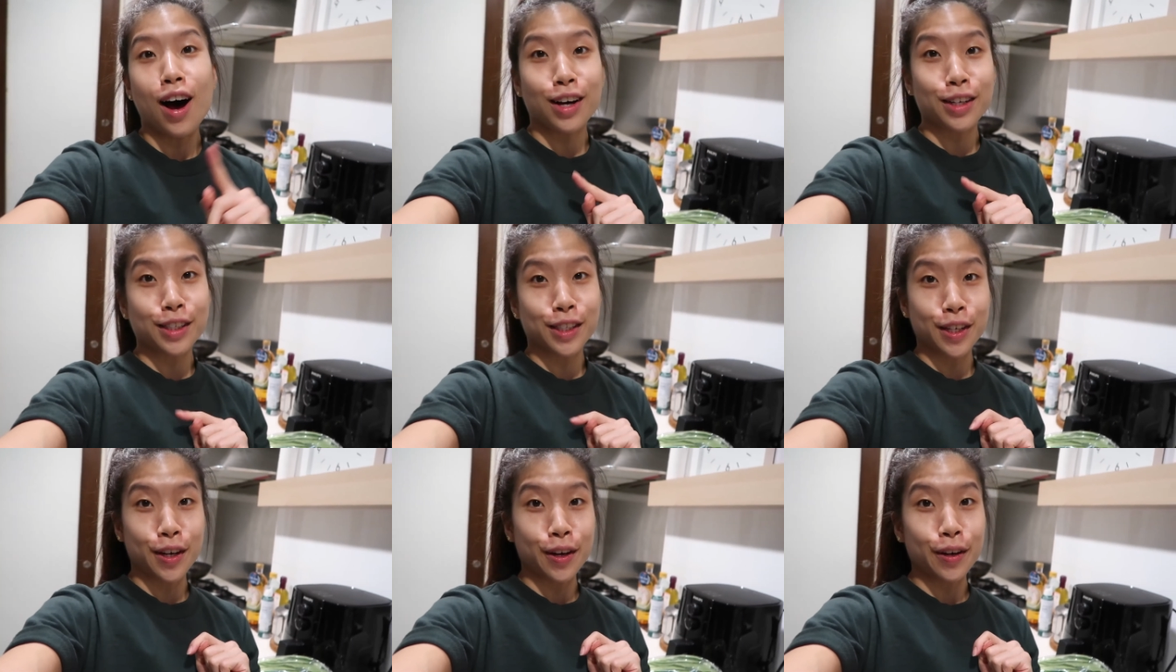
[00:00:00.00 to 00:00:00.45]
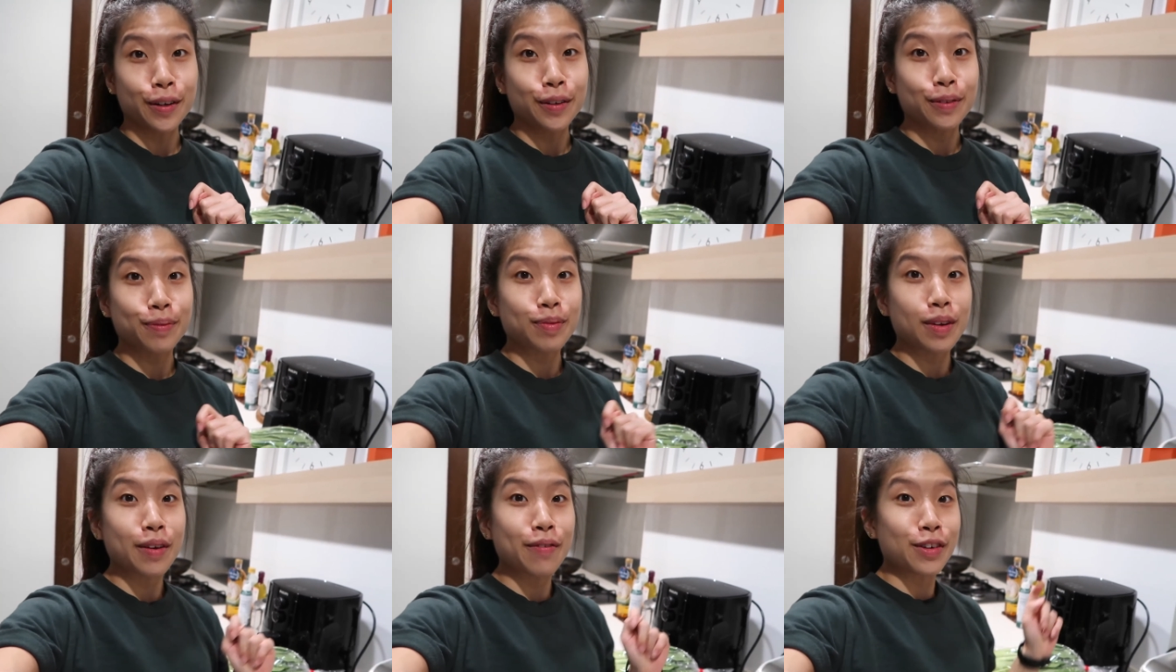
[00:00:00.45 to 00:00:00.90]

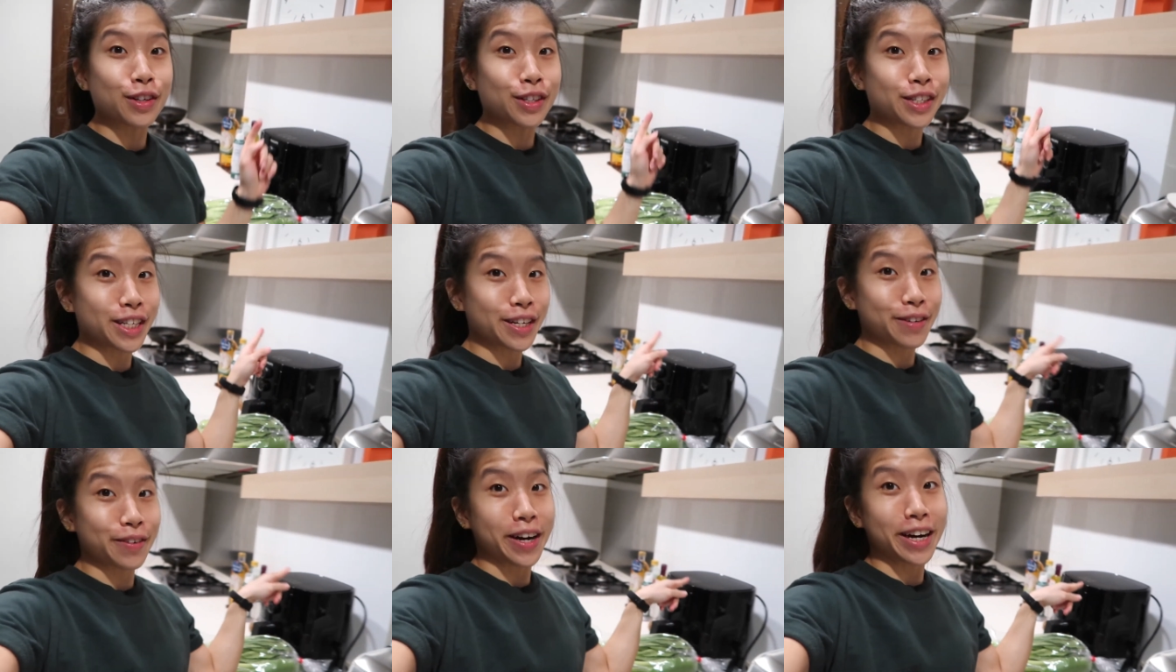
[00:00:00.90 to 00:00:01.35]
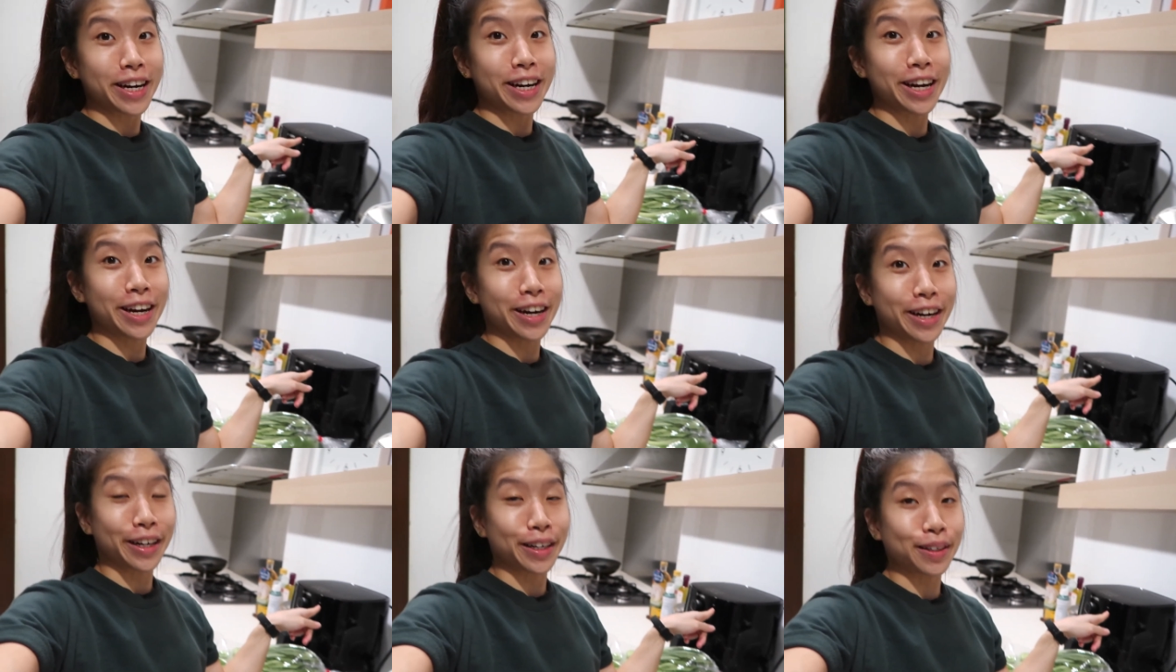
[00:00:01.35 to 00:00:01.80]
Also, if you see right
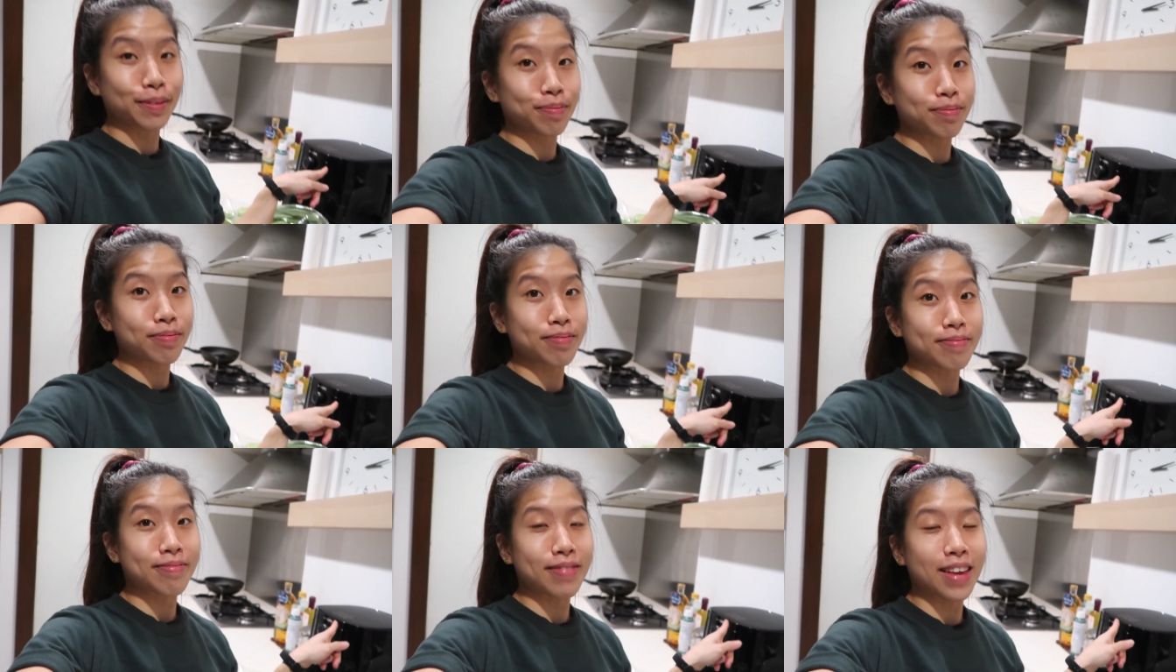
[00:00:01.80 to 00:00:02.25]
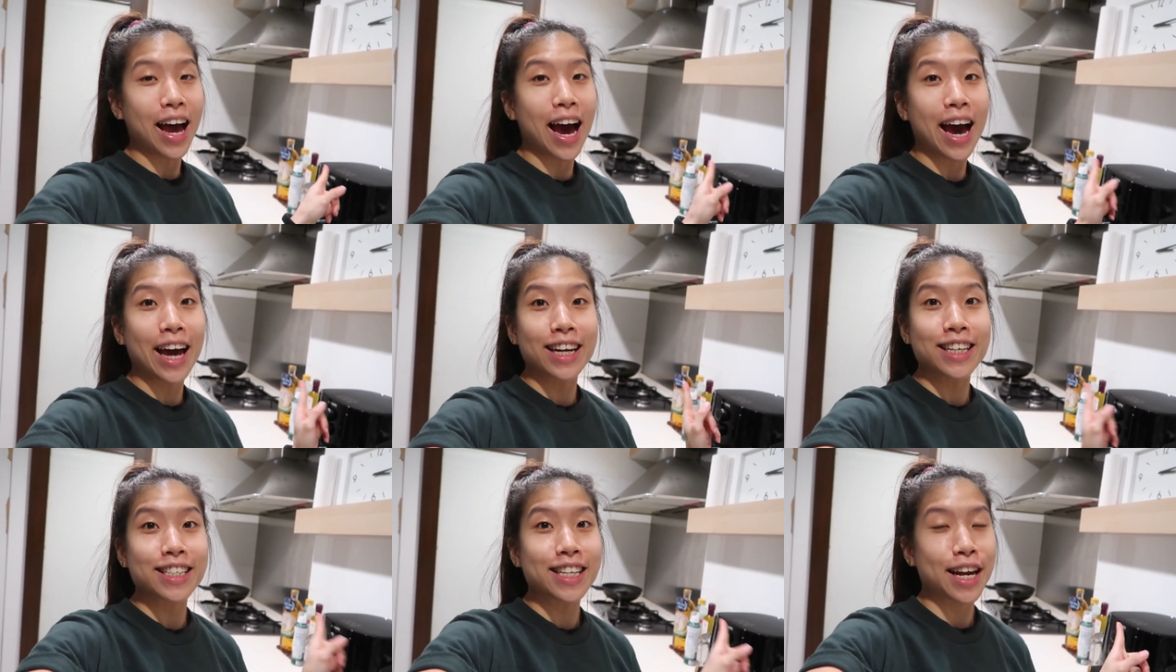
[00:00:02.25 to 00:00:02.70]
here,
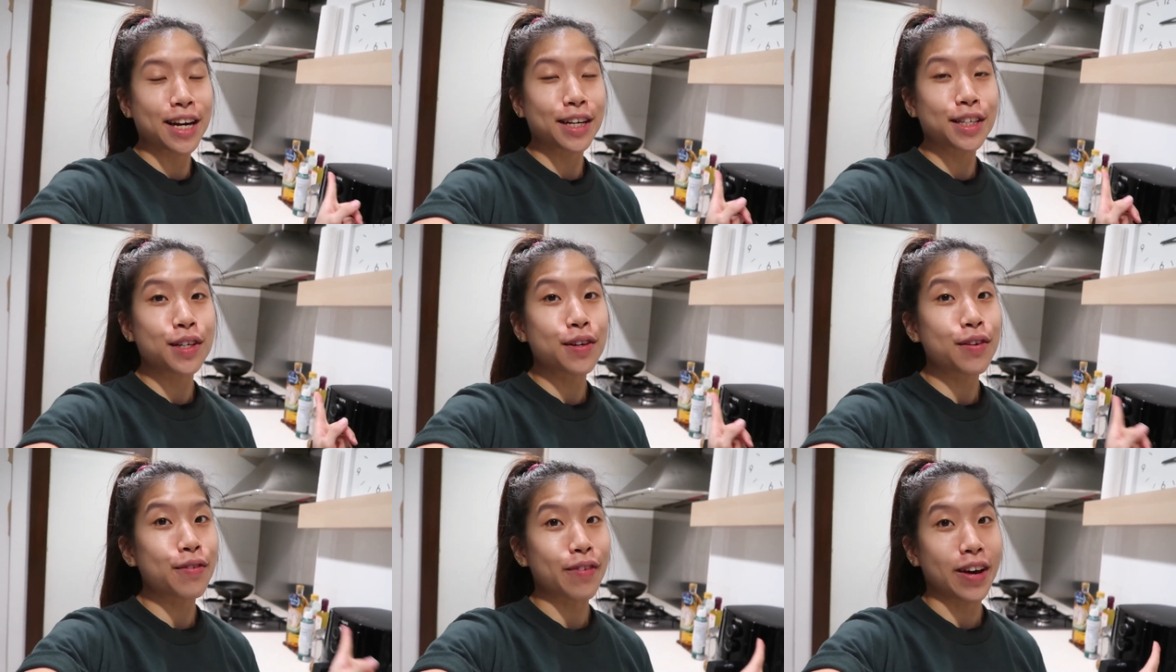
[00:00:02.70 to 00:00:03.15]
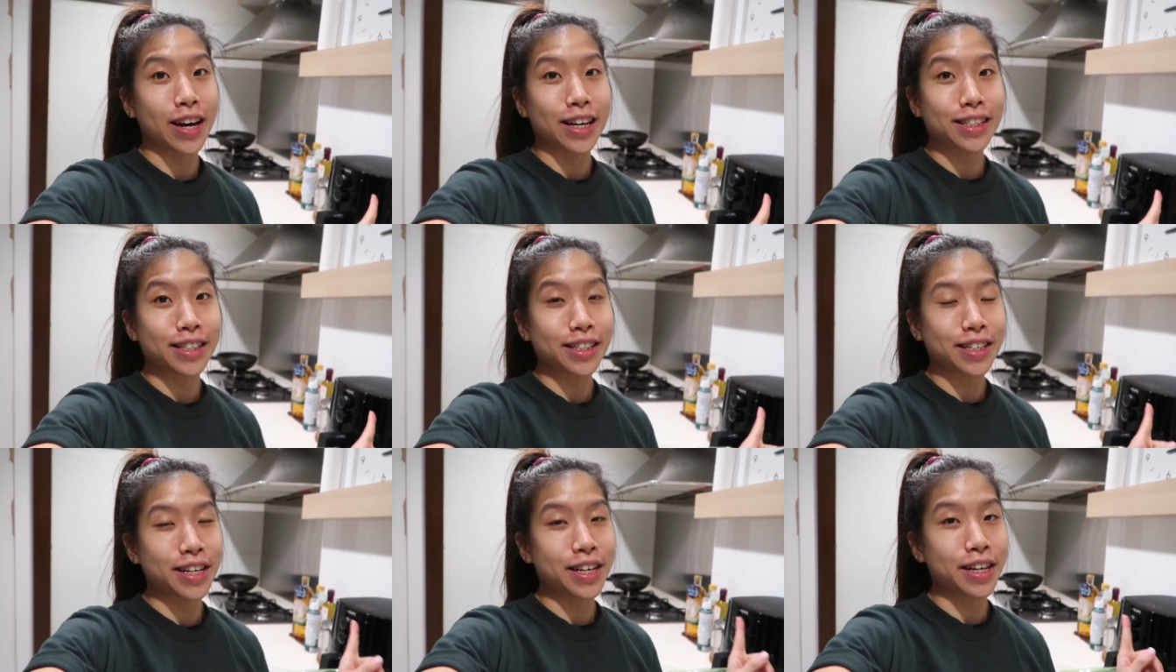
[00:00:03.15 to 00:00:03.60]
I decided to
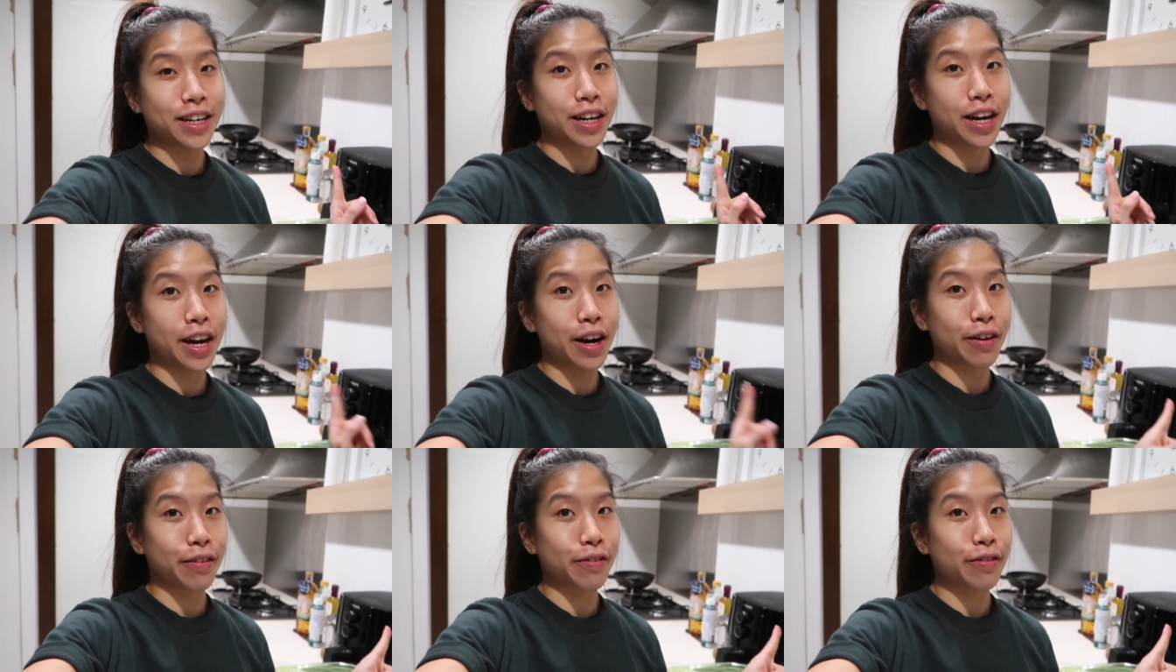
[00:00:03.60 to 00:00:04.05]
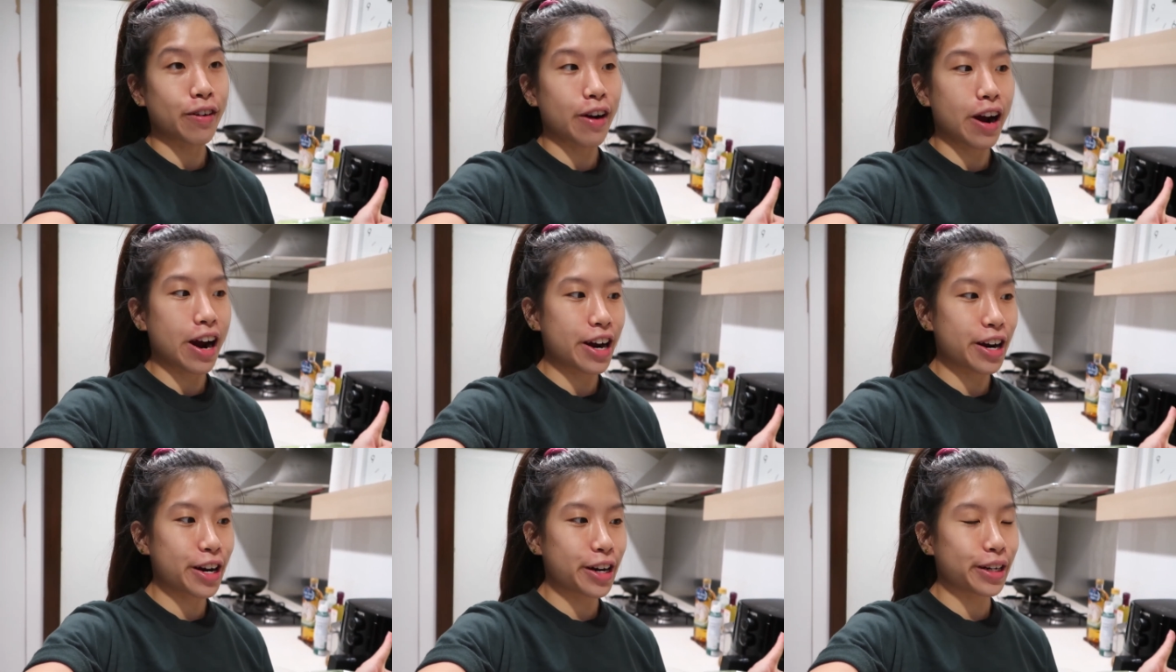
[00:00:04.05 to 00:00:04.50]
invest in an air
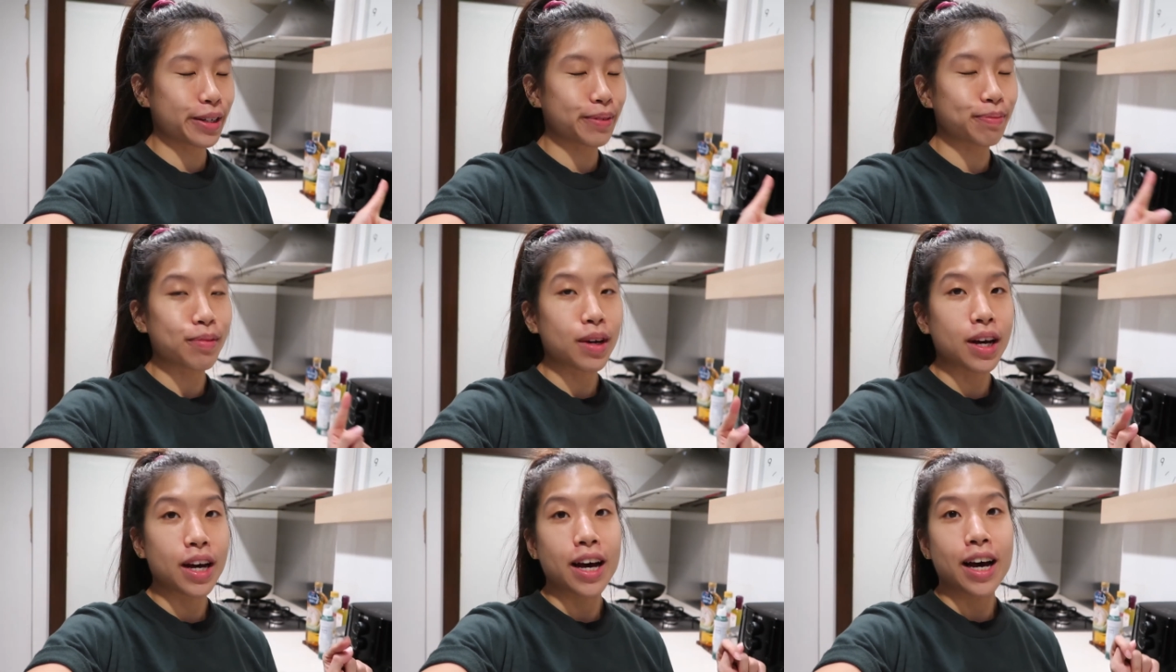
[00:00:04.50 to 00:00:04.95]
fryer.